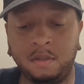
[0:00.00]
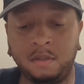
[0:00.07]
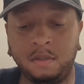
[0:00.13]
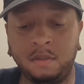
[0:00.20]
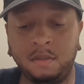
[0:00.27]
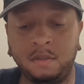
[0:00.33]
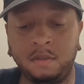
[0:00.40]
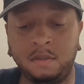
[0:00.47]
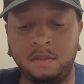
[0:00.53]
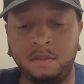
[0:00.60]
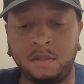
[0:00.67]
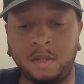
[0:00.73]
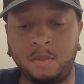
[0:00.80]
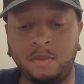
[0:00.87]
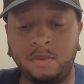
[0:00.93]

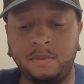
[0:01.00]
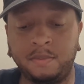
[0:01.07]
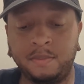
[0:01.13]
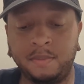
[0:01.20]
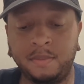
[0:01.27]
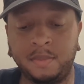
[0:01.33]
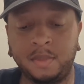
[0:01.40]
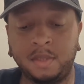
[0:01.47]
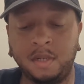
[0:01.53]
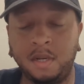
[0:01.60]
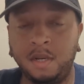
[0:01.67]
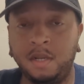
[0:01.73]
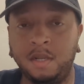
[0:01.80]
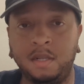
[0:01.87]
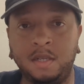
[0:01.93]
Come on.
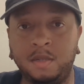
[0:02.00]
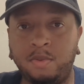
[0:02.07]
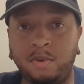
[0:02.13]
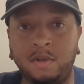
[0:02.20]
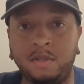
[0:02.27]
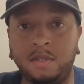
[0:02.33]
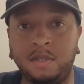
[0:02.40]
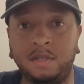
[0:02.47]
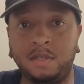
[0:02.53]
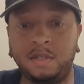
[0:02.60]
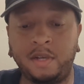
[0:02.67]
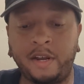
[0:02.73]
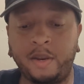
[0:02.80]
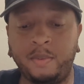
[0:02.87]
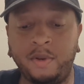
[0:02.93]
This process,
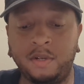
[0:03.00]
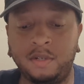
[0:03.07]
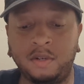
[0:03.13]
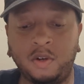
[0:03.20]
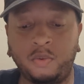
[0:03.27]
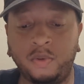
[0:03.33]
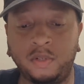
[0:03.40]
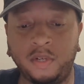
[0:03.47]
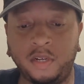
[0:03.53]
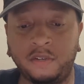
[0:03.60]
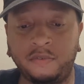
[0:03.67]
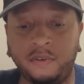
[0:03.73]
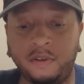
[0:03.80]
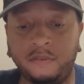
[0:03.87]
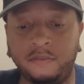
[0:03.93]
this animation always
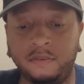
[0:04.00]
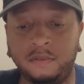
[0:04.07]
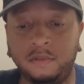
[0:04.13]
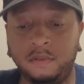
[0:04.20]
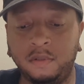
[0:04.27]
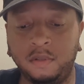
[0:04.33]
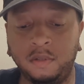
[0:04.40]
takes forever.